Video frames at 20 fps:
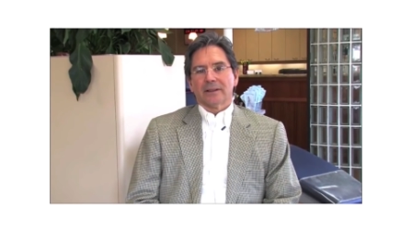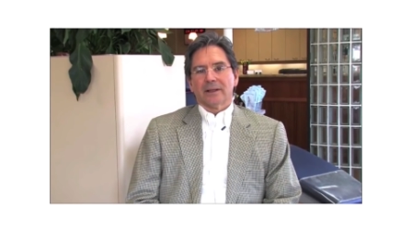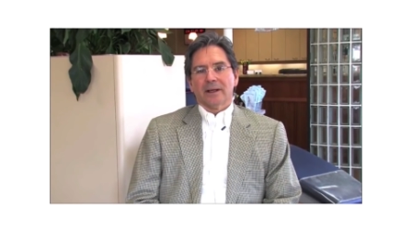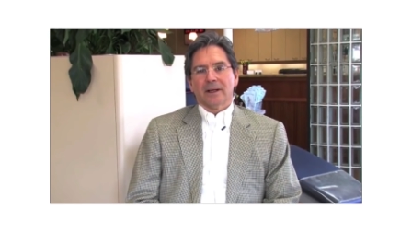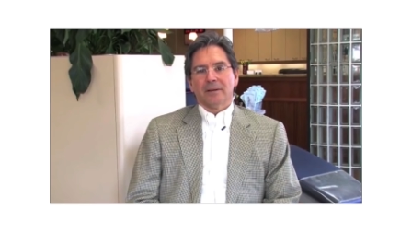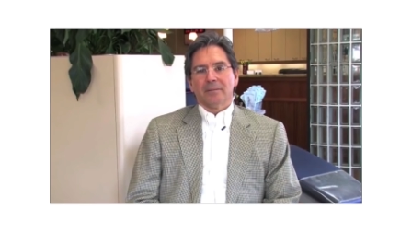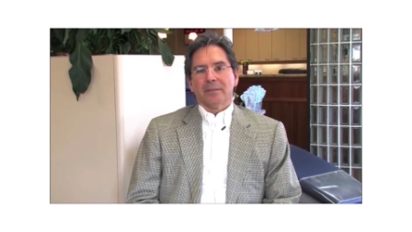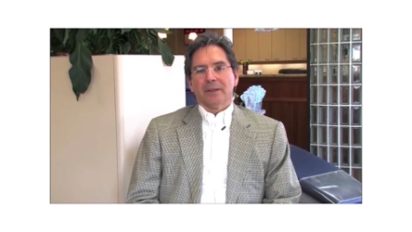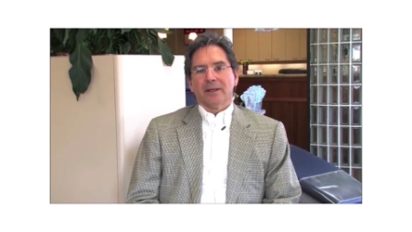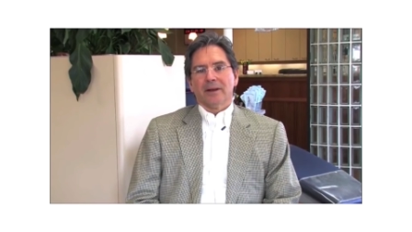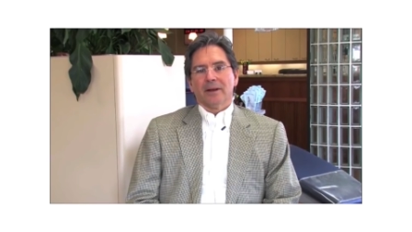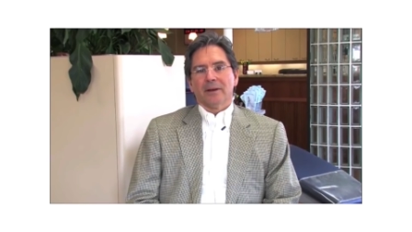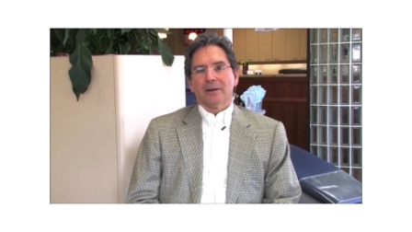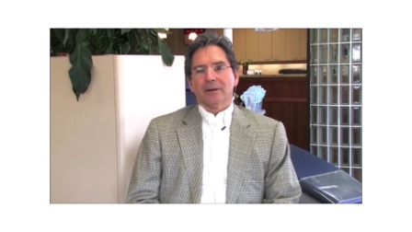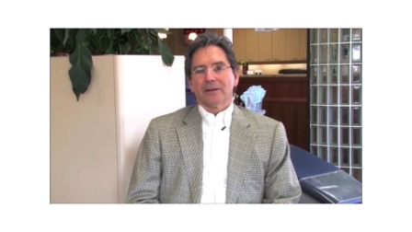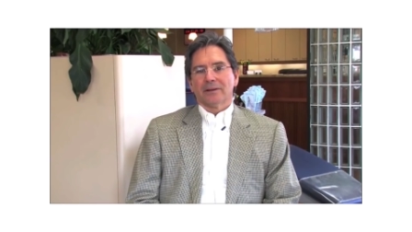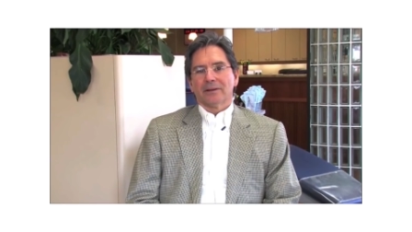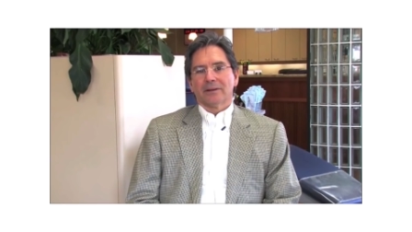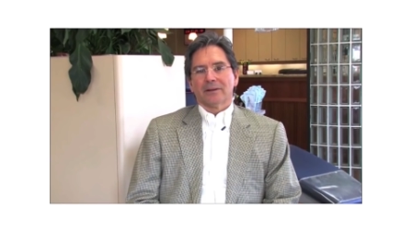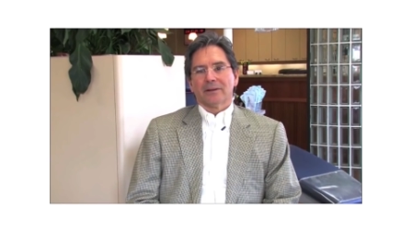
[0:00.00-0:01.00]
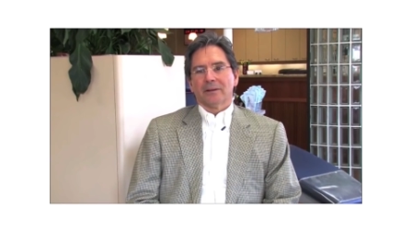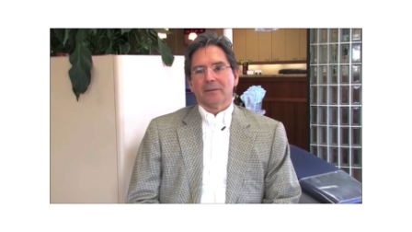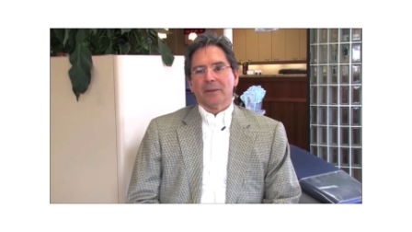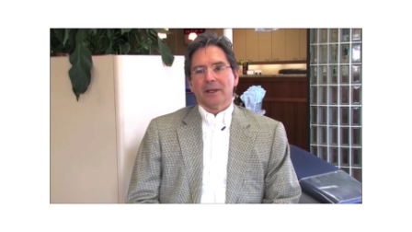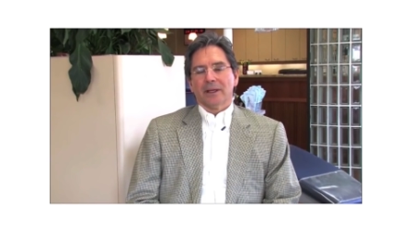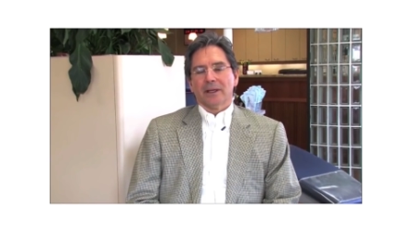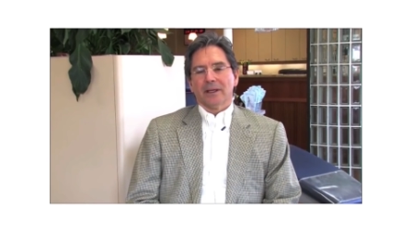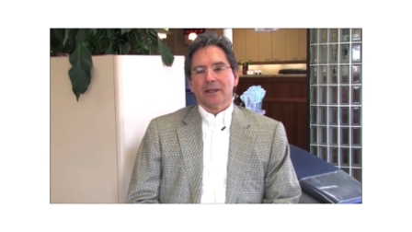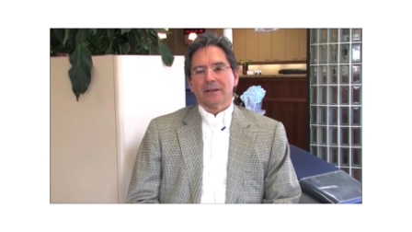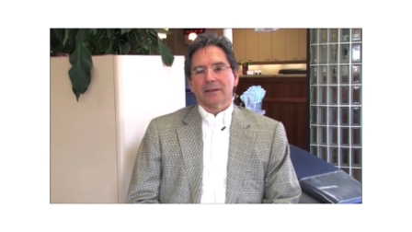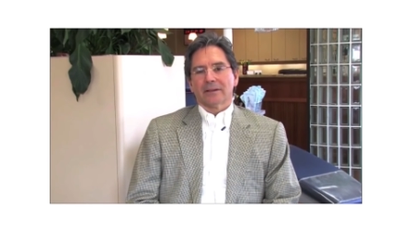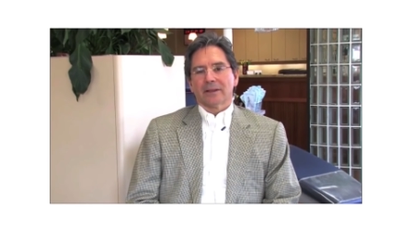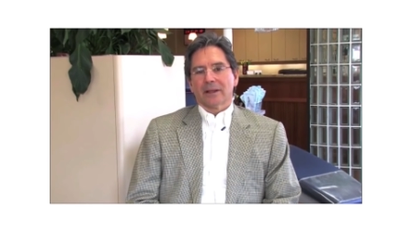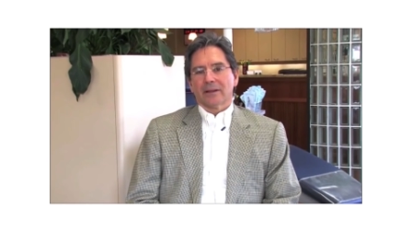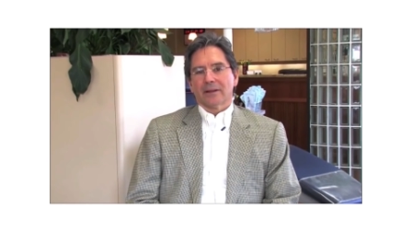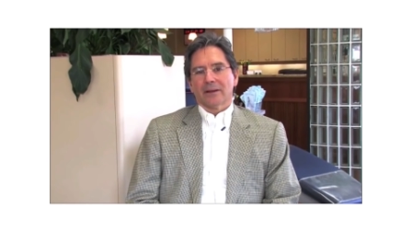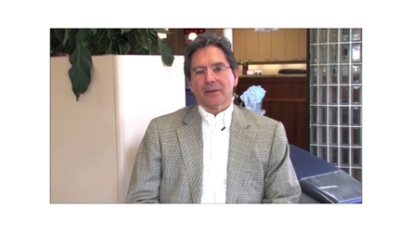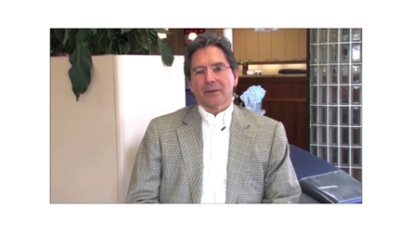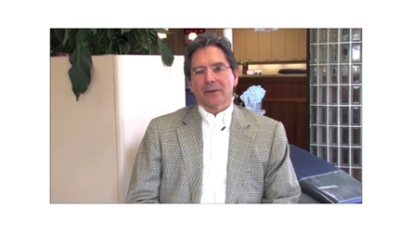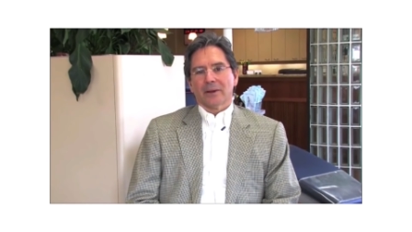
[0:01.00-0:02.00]
unbeknownst to me, because I
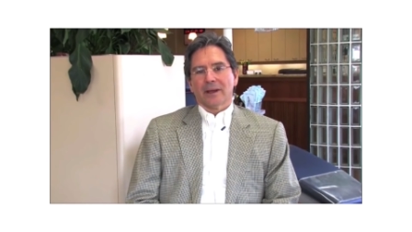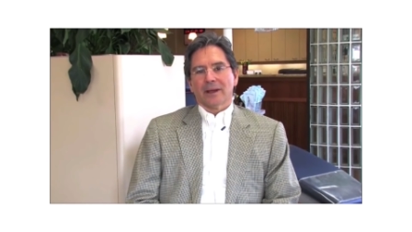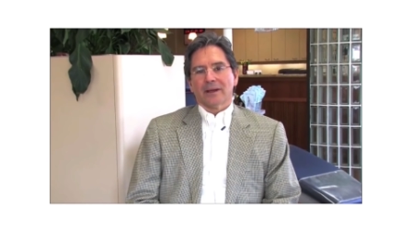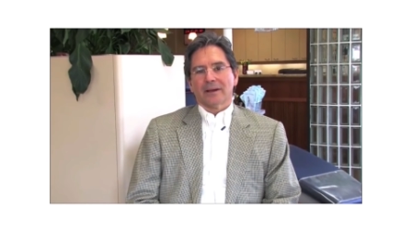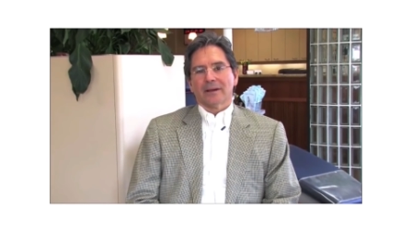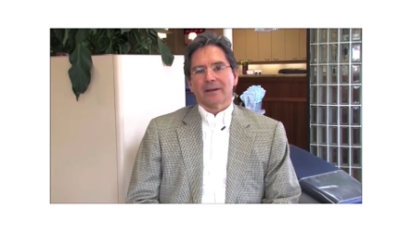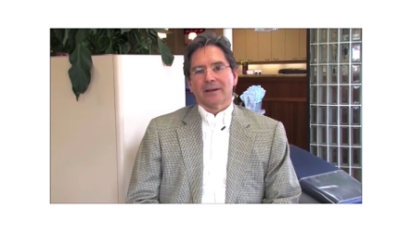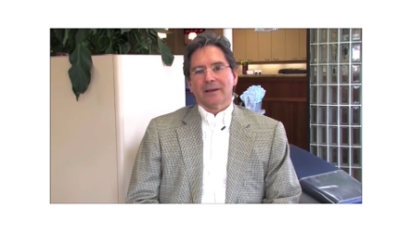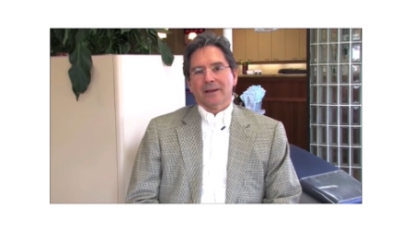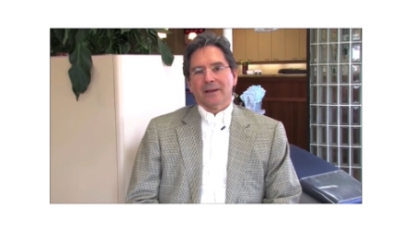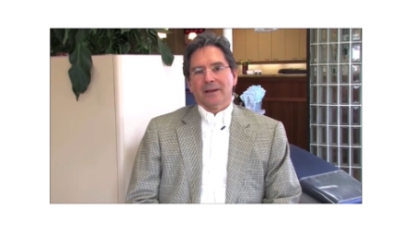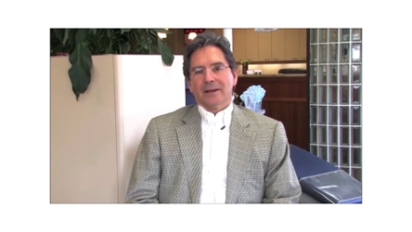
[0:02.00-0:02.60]
thought we had a